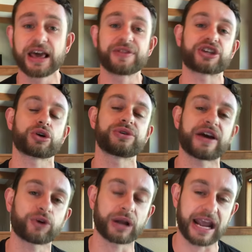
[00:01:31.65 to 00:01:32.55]
that you're
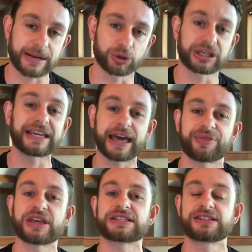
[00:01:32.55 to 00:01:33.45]
never able to get
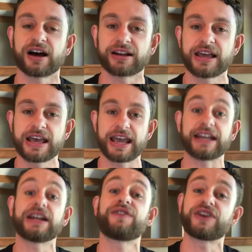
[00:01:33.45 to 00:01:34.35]
things done in
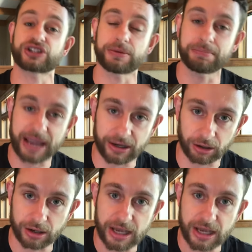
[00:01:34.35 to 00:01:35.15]
an efficient manner.